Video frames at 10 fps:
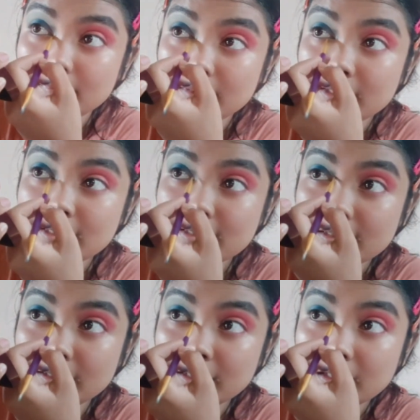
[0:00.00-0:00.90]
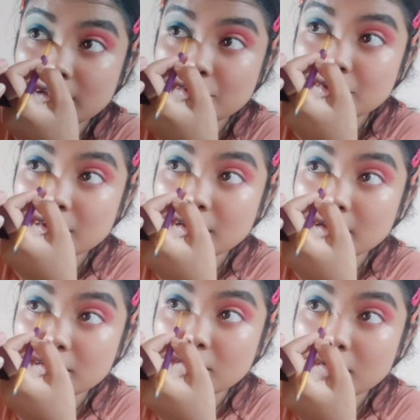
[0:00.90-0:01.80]
This green shade
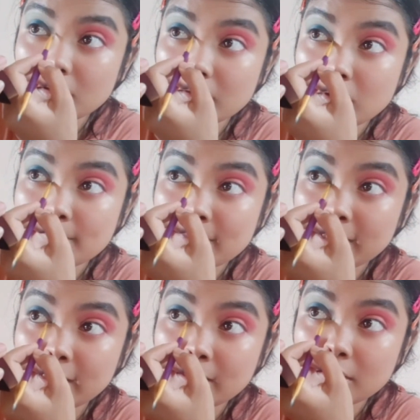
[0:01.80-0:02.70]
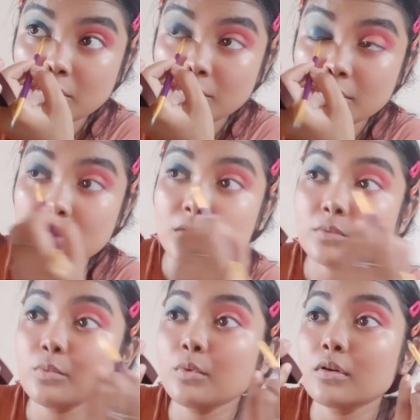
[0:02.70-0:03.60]
on my inner corner
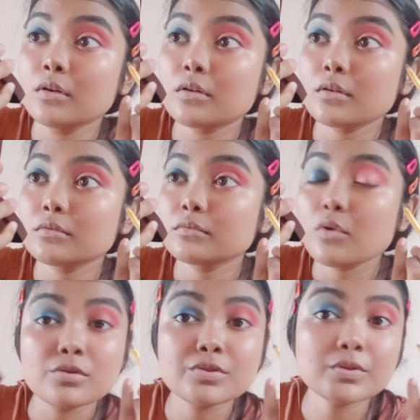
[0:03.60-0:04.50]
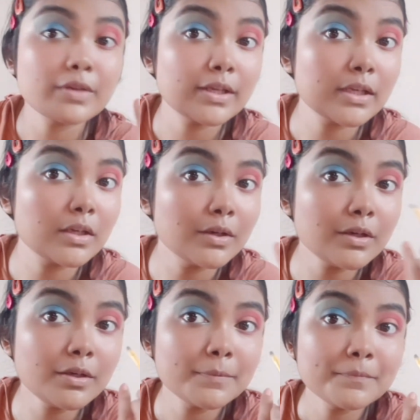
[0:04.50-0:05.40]
work also really good.
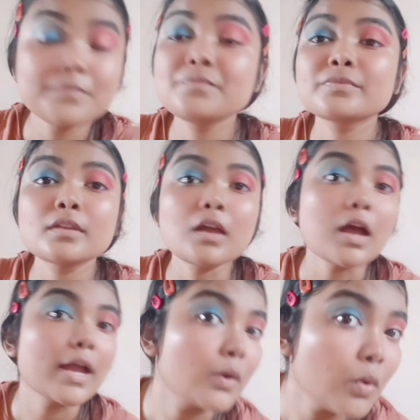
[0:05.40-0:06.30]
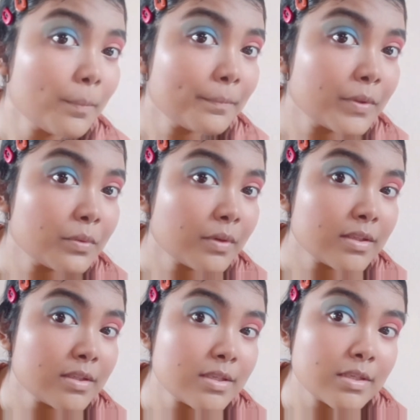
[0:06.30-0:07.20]
I hope you can
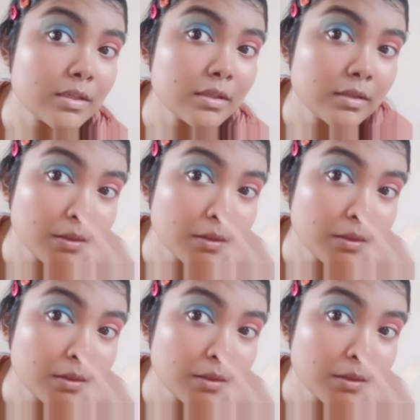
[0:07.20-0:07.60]
see